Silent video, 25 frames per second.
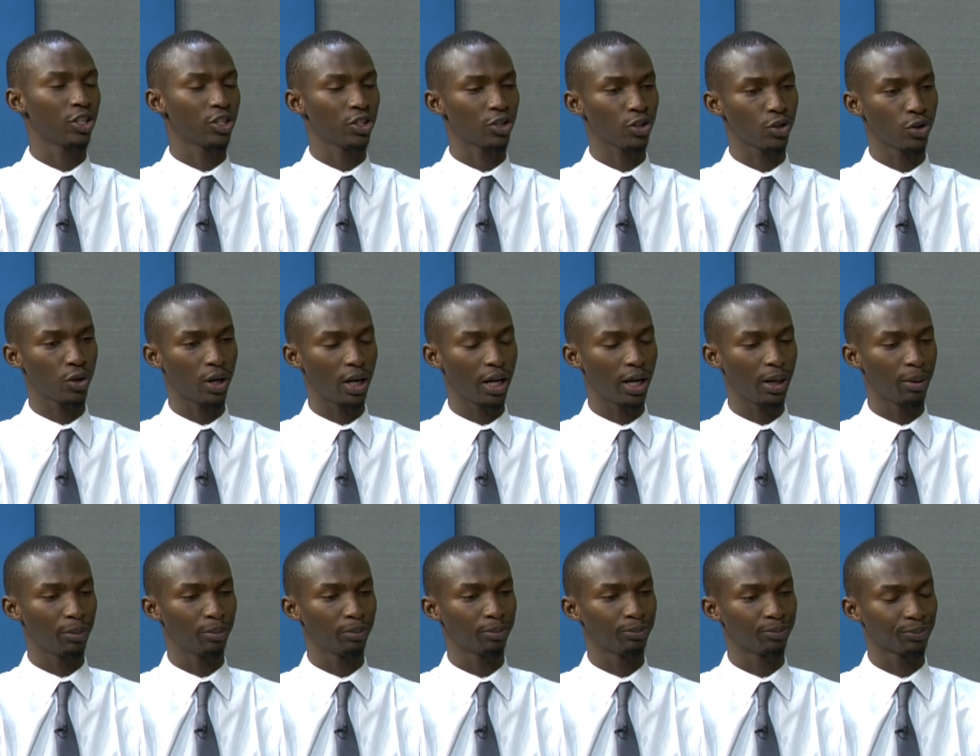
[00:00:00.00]

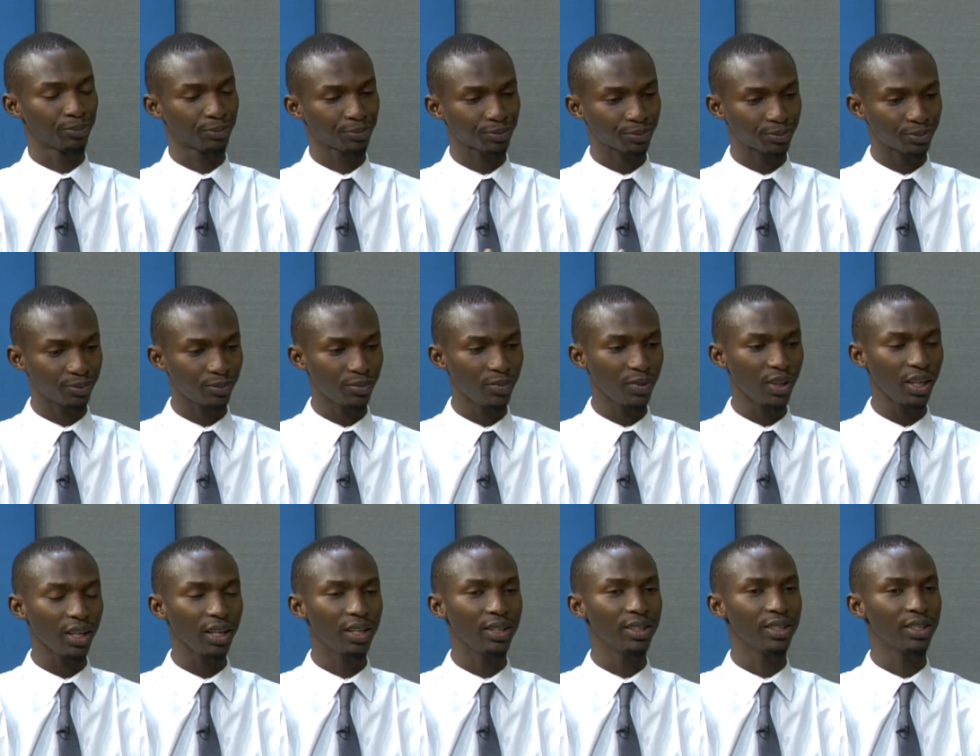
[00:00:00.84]
So
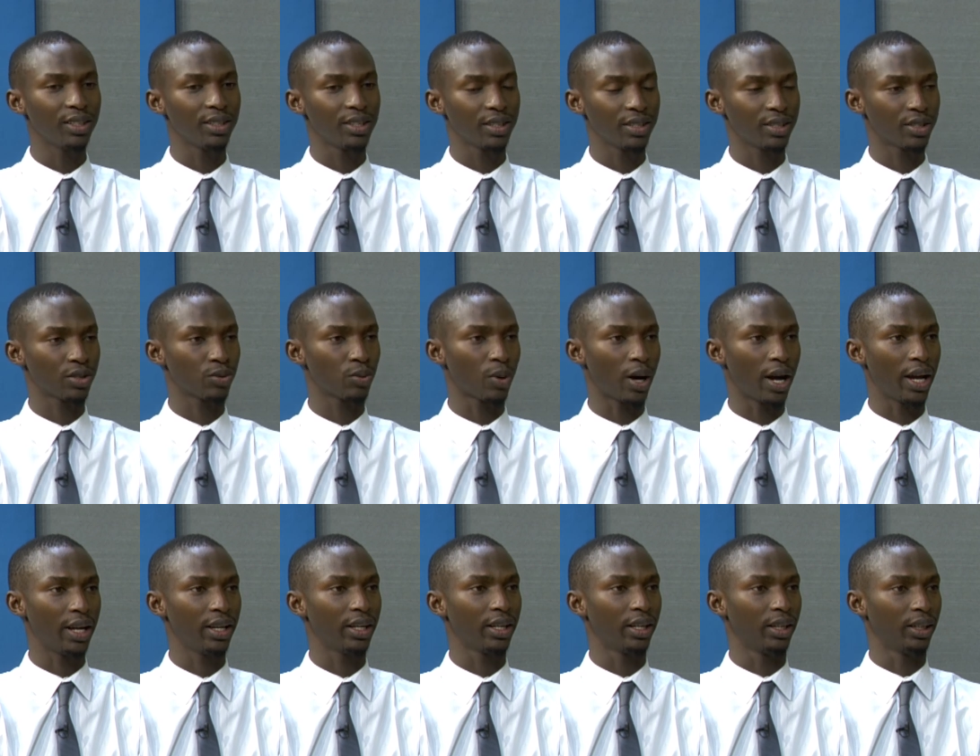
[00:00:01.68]
this is
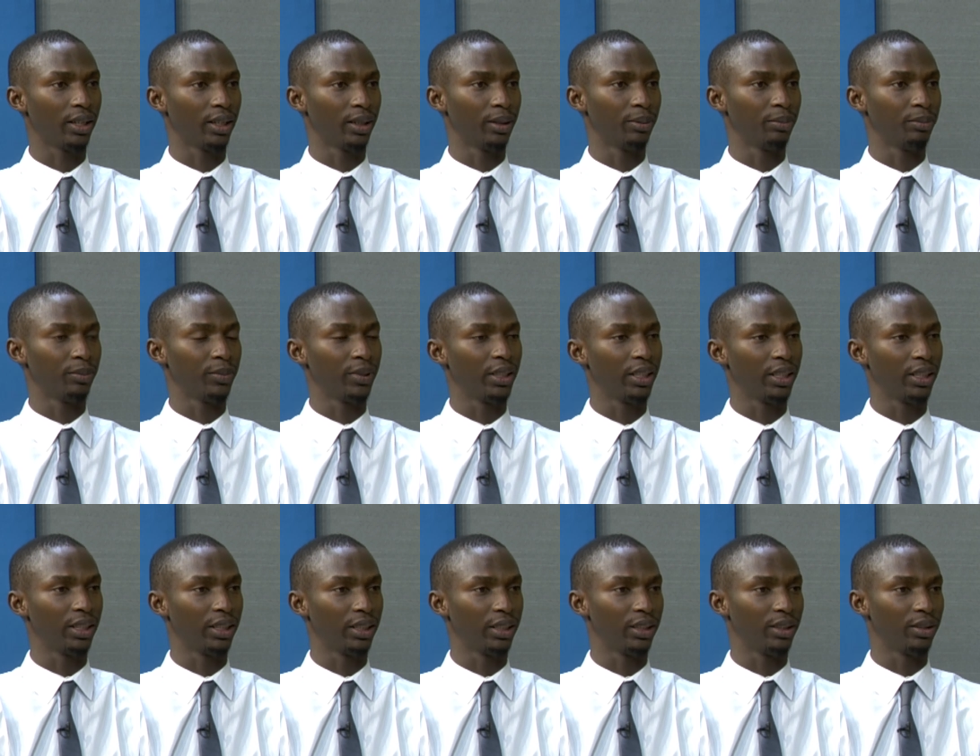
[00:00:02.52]
why
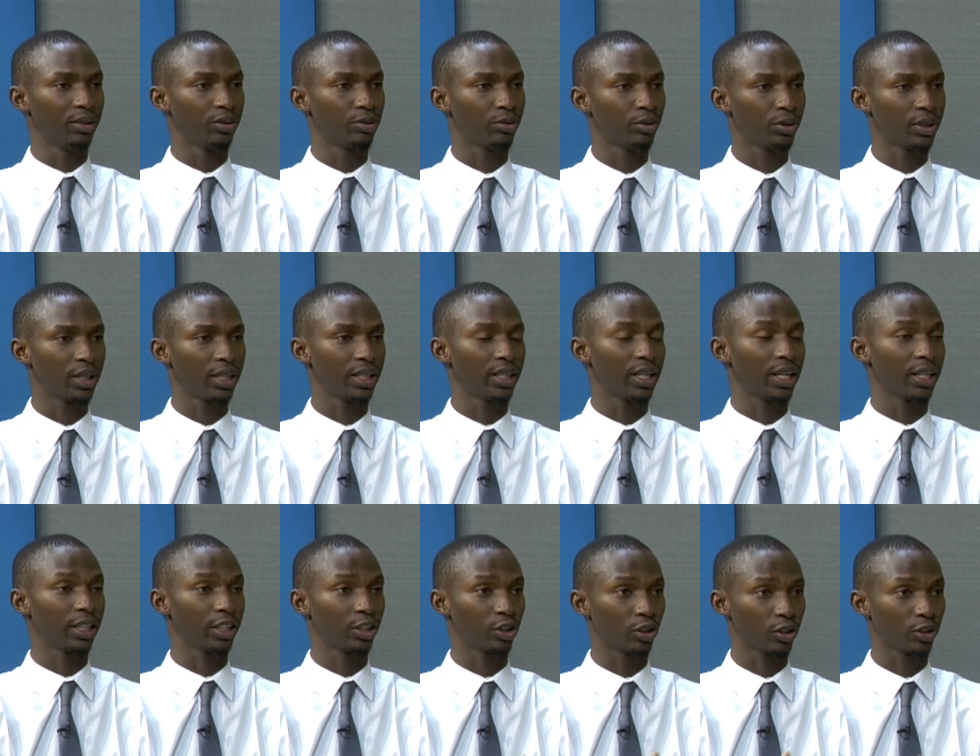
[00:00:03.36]
the Food and
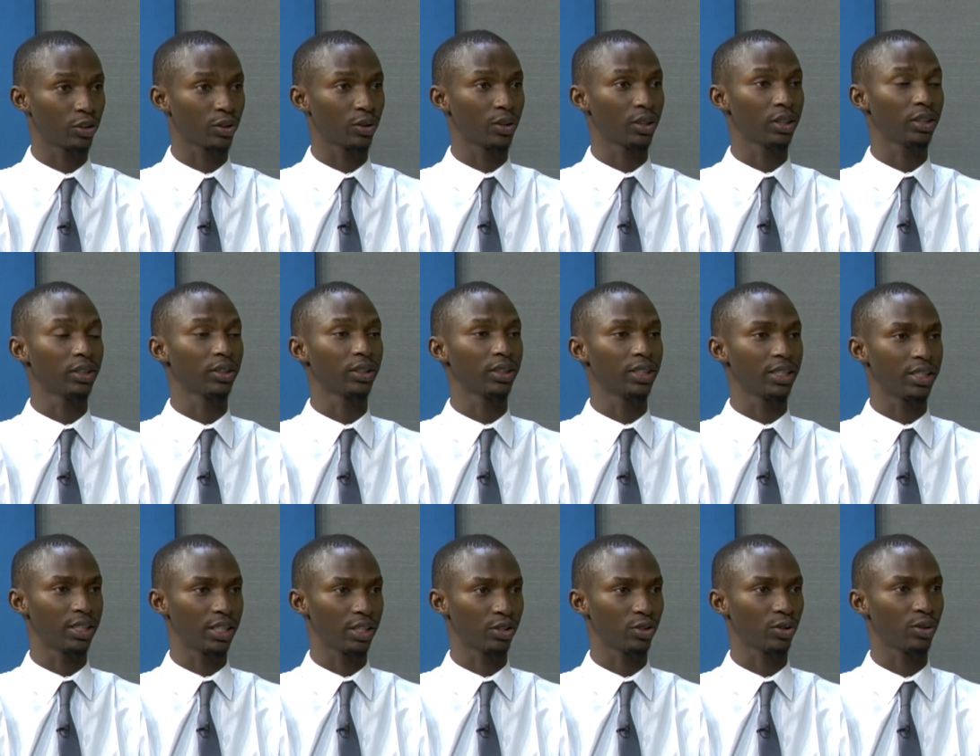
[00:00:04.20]
Agricultural
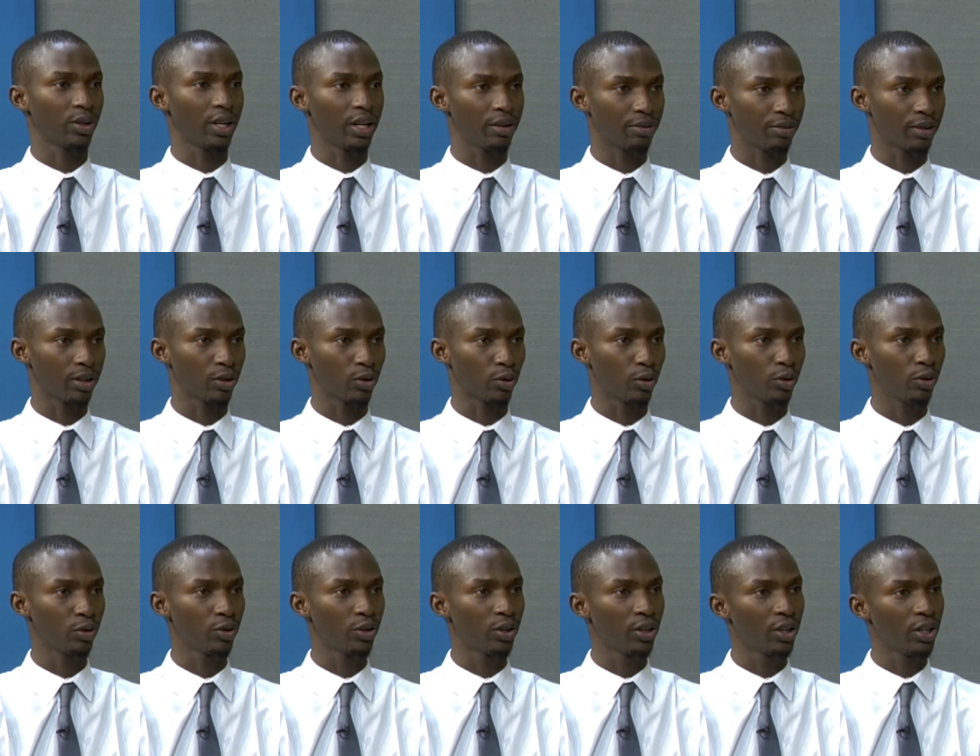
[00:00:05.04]
Organization,
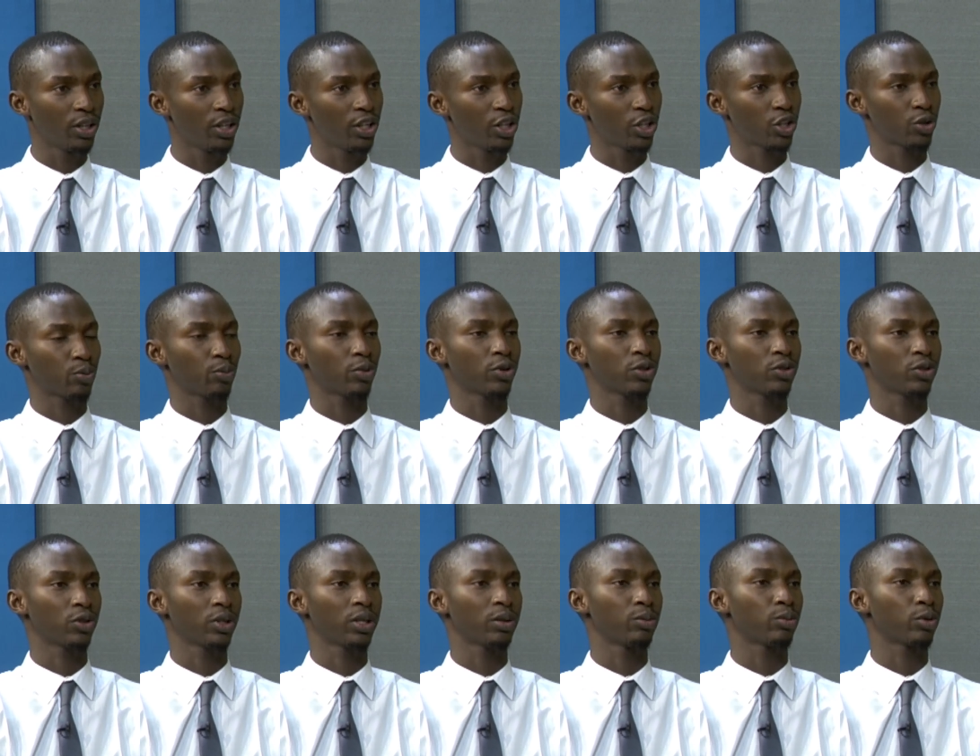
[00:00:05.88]
FAO,
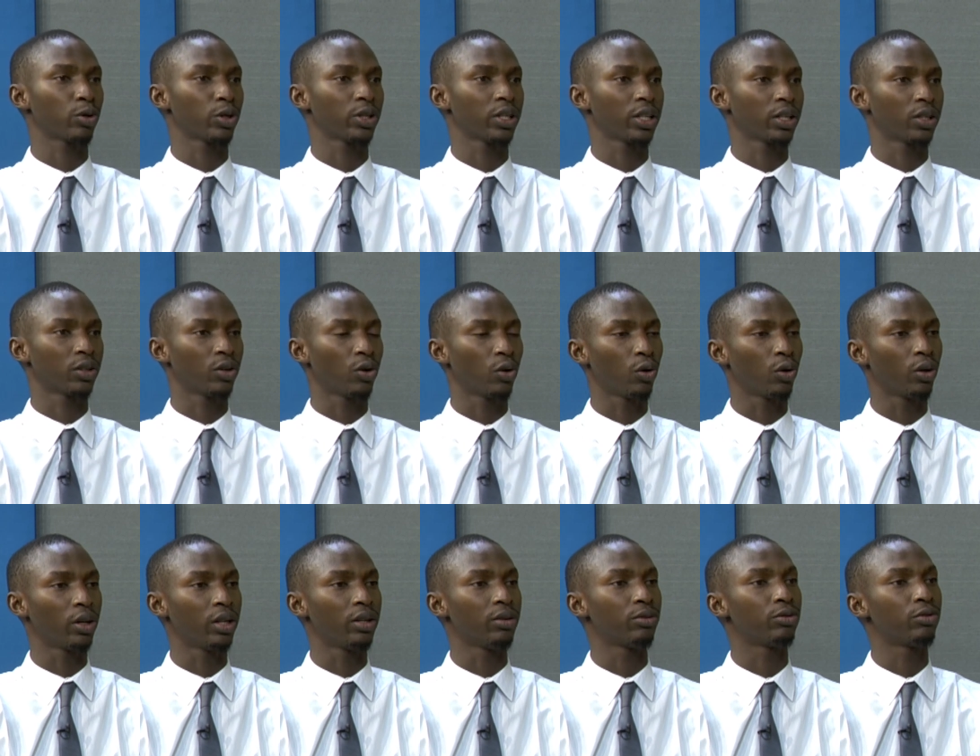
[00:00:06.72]
sponsored a project
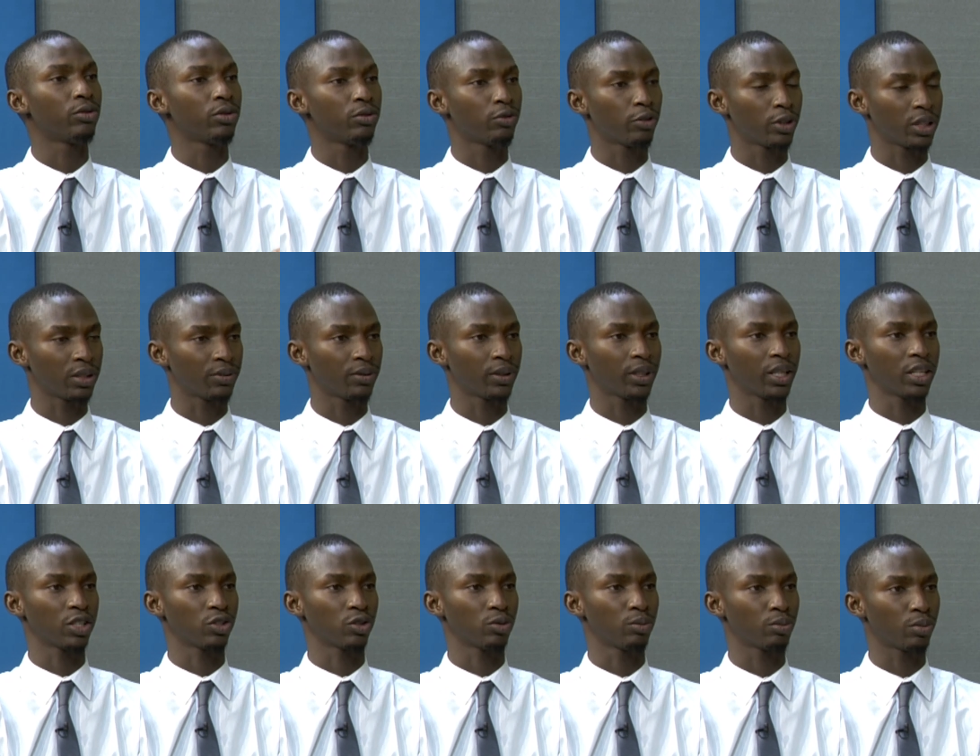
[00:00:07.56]
called the Food
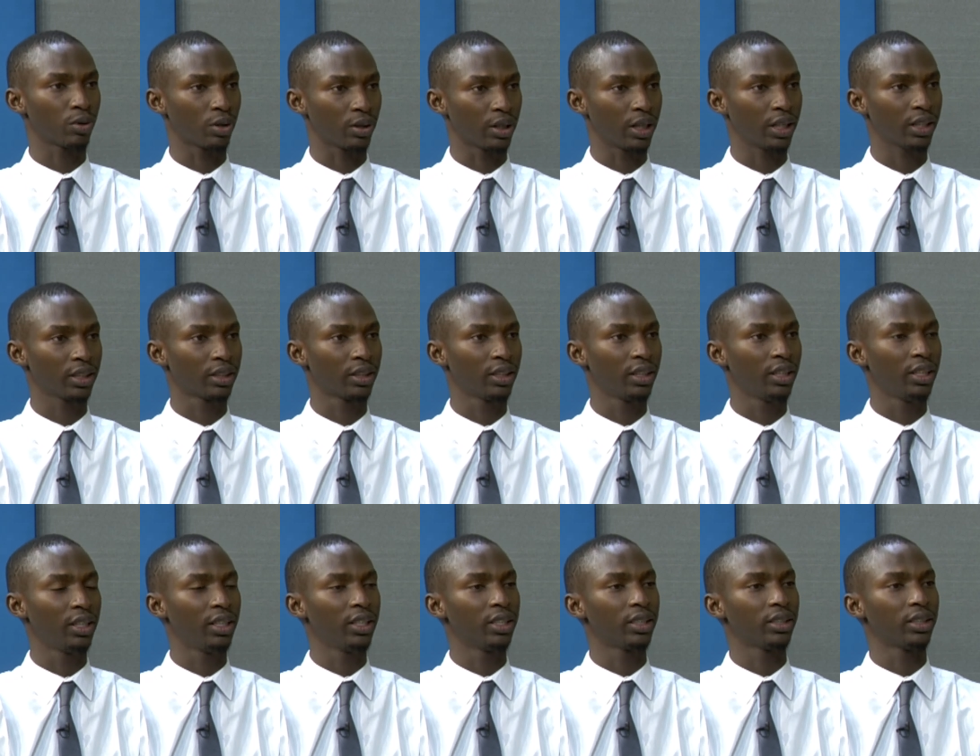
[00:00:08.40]
Fortification Project
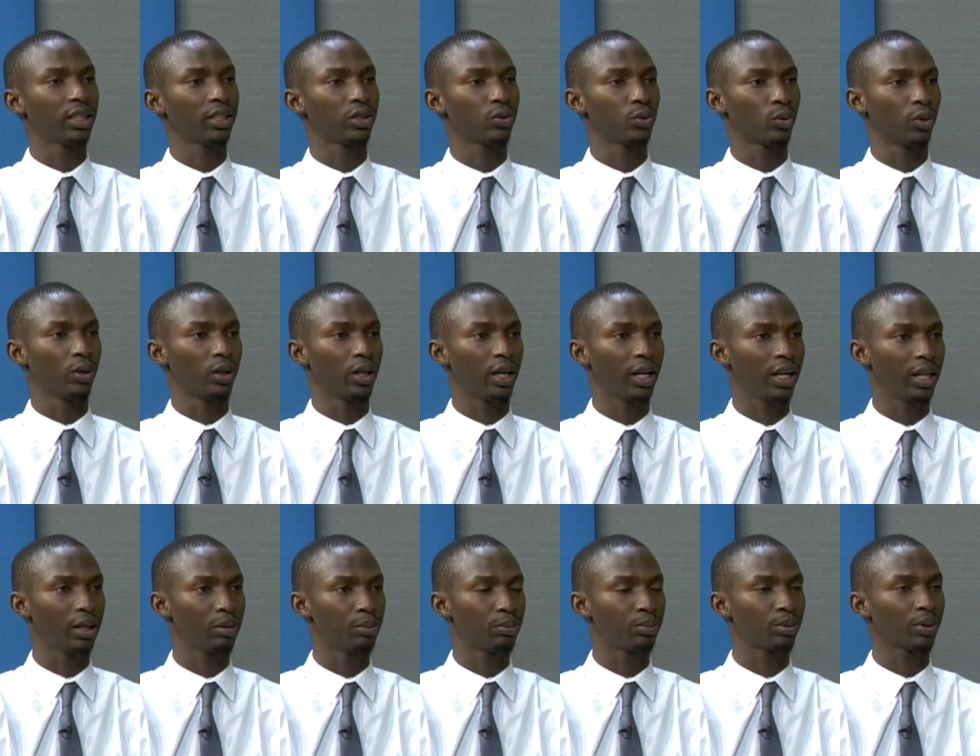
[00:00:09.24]
that will
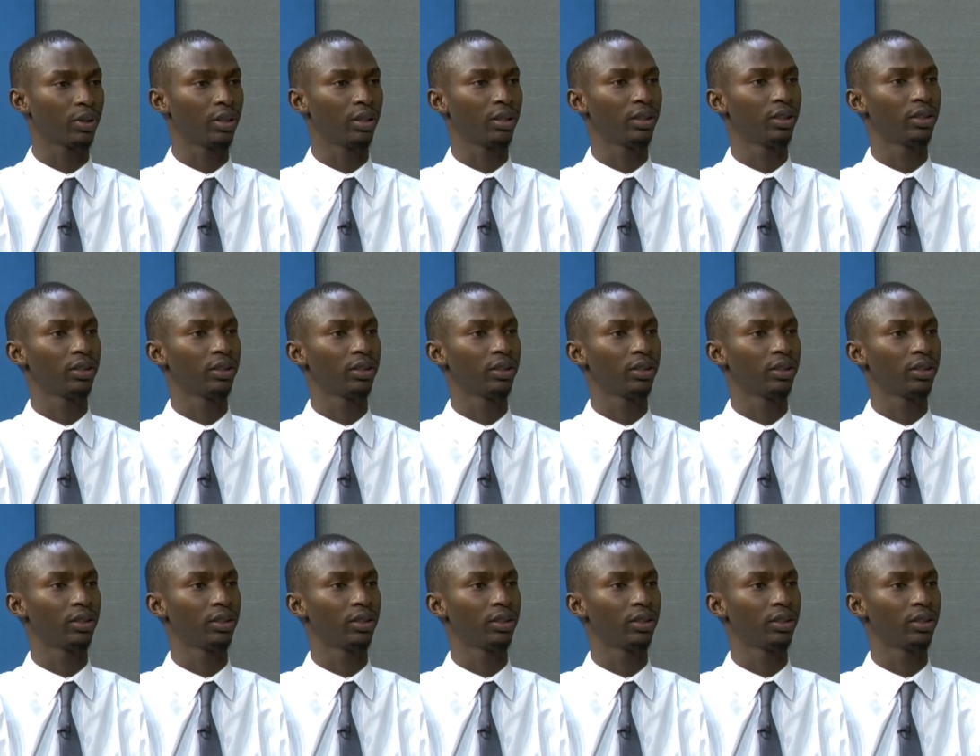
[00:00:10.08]
help